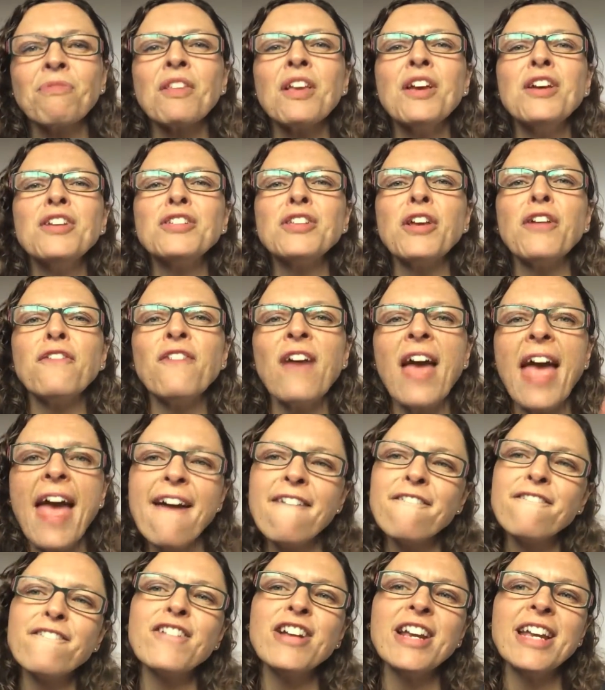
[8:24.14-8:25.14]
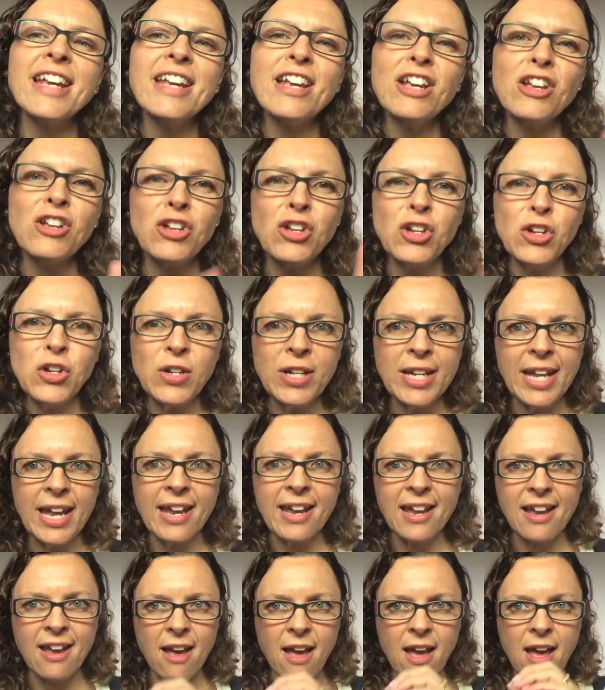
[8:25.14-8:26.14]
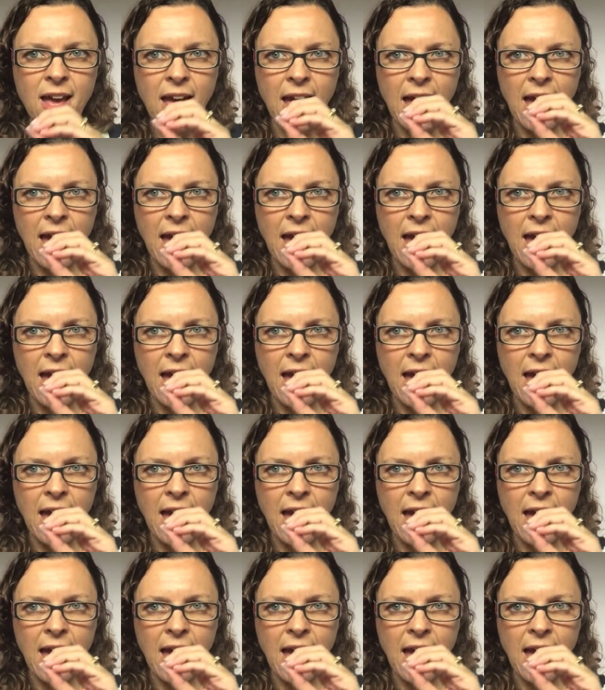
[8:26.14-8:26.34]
So for every unique